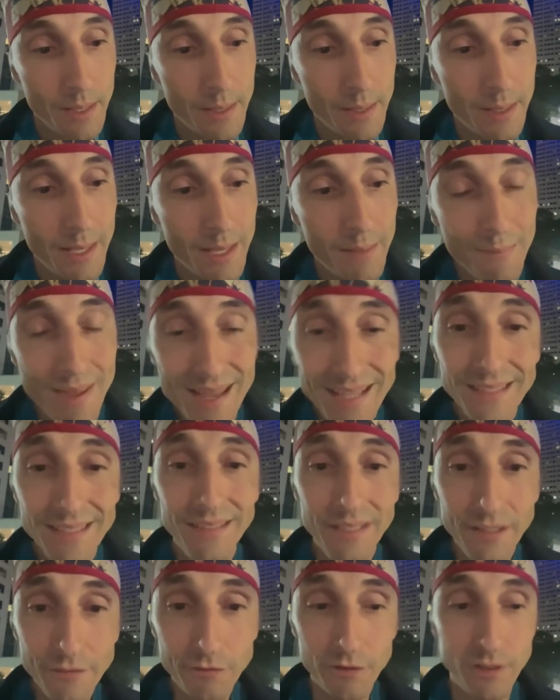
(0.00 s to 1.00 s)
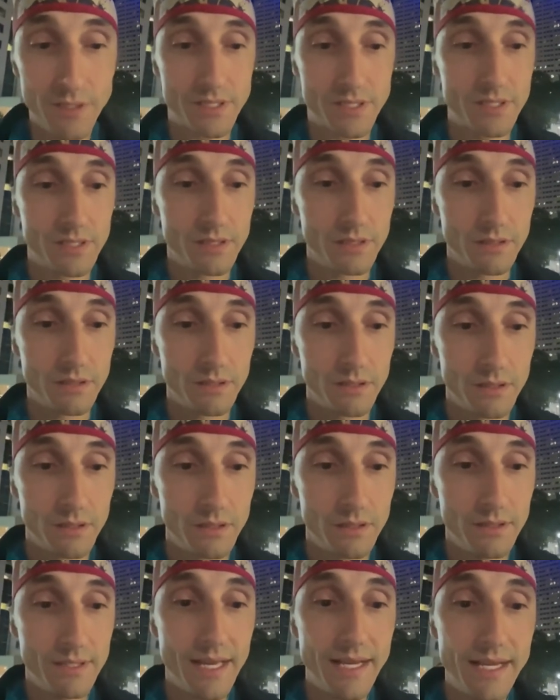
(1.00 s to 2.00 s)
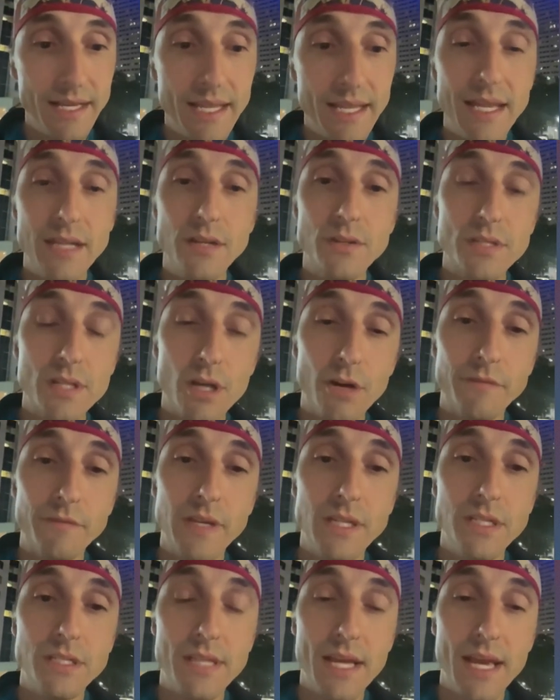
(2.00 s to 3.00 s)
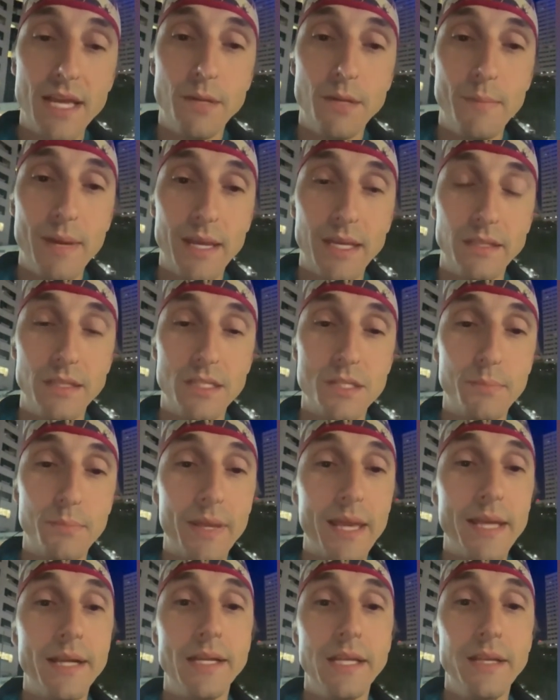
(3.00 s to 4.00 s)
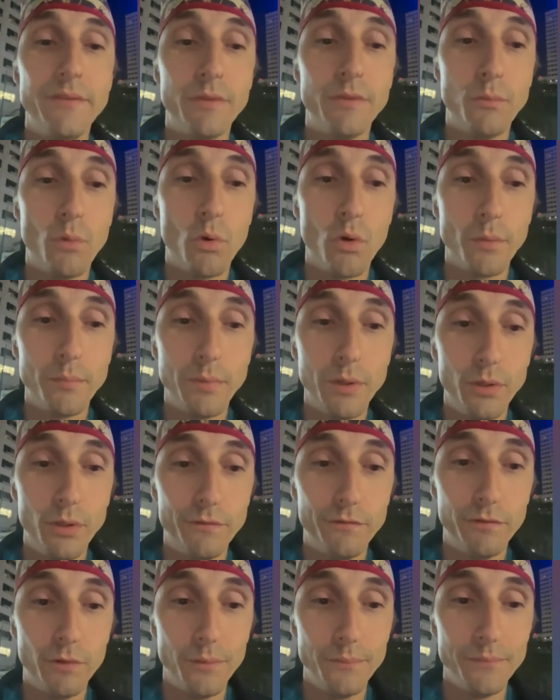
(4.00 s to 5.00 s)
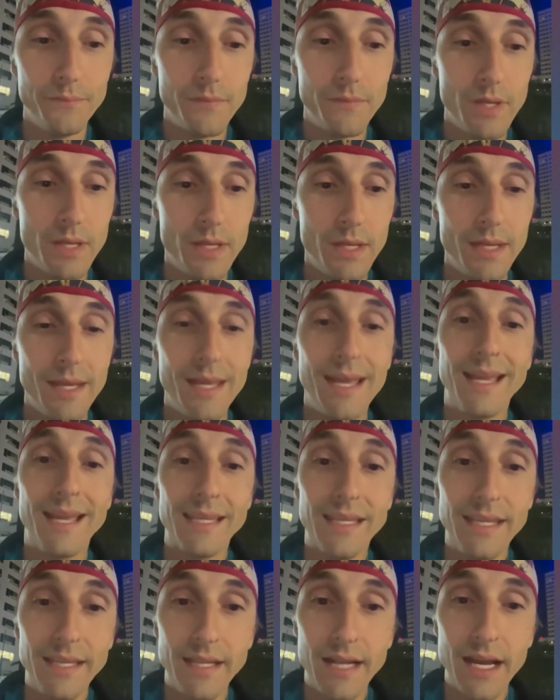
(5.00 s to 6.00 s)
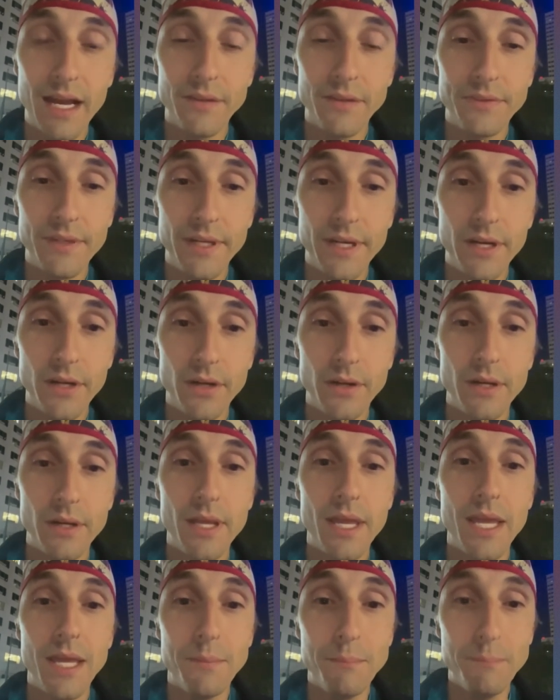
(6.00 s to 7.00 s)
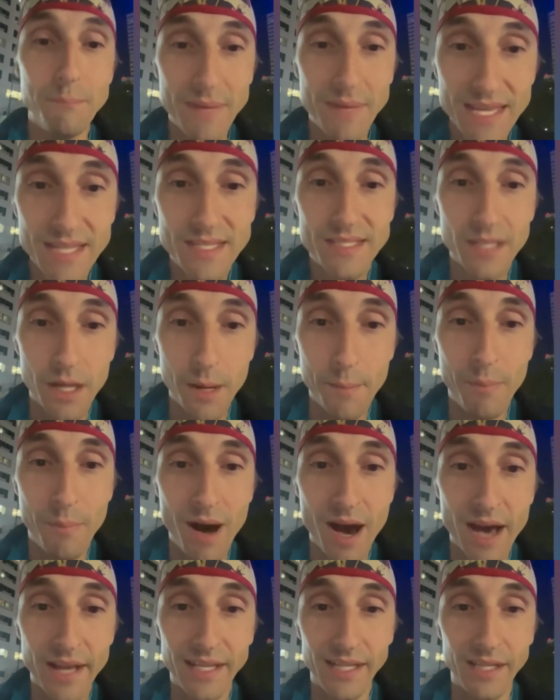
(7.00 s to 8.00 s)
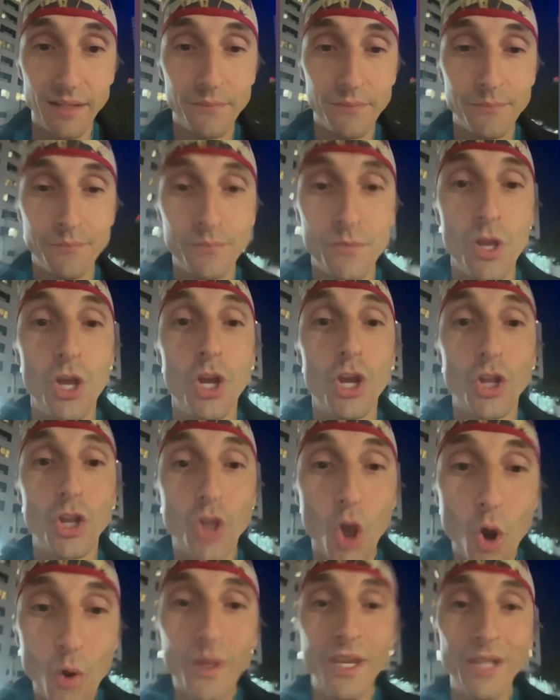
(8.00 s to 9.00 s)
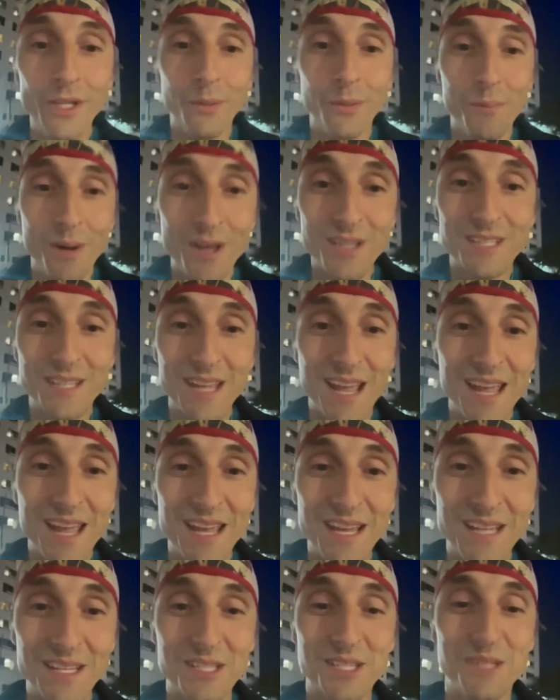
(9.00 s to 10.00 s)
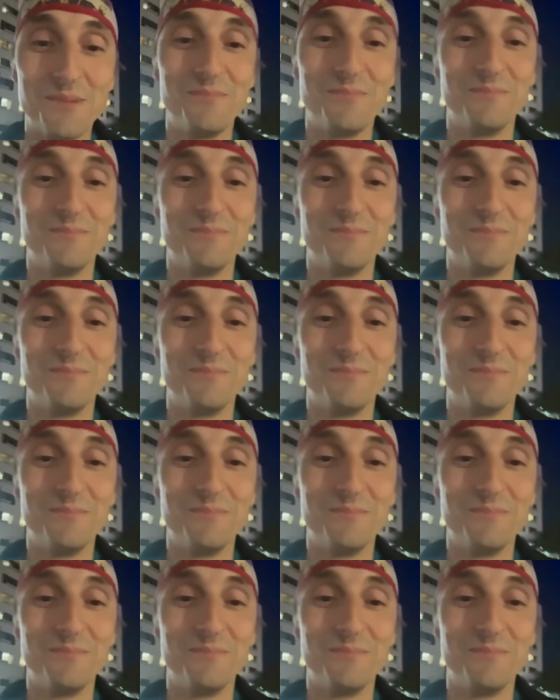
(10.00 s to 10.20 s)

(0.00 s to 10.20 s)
and make a difference. Dedicate yourself each day to making this planet even more beautiful and get out there and be somebody. Go get them, Mustangs!